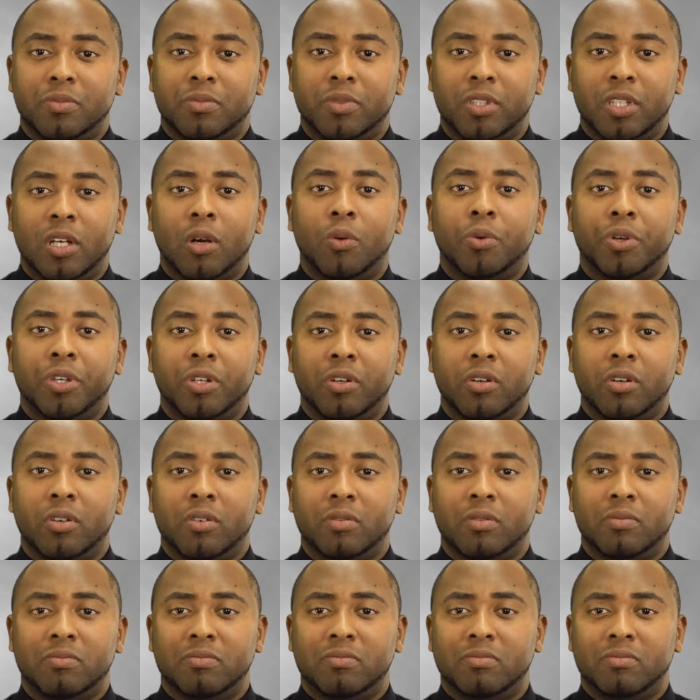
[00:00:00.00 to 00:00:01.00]
You know, when
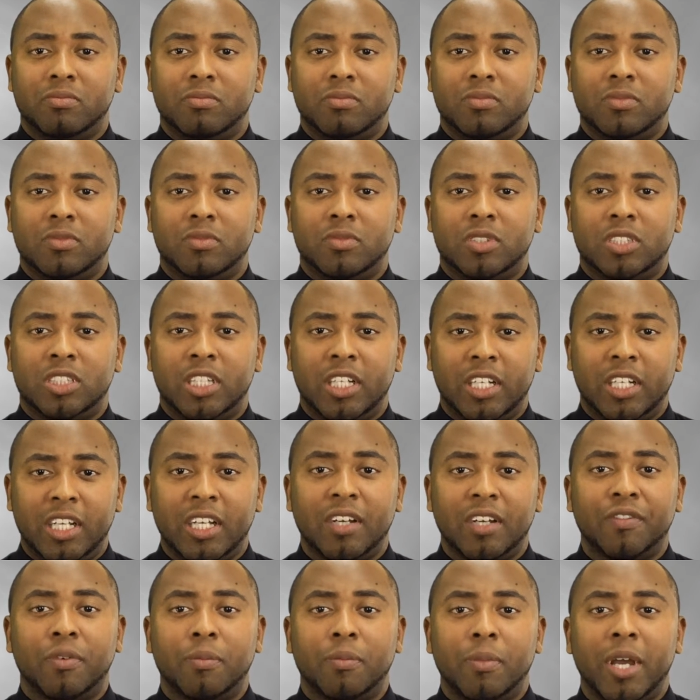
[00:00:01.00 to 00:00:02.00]
you're sending
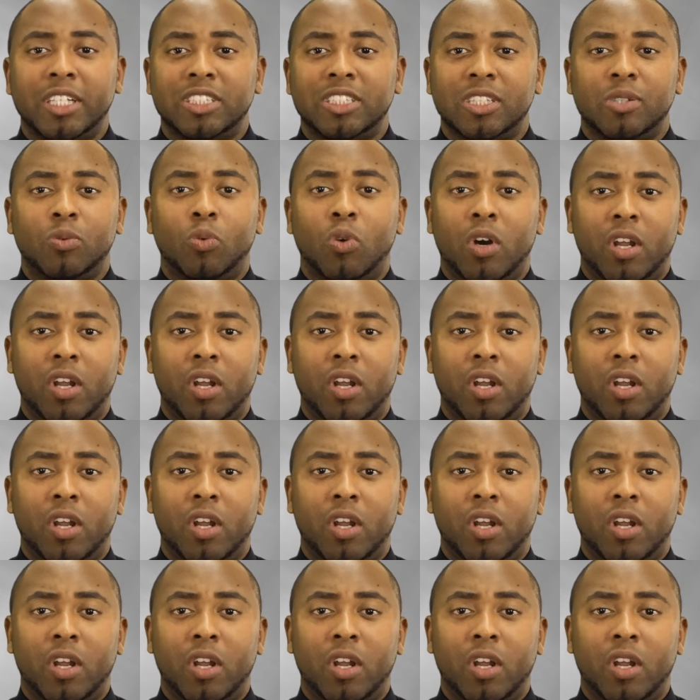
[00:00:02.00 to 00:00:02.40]
information,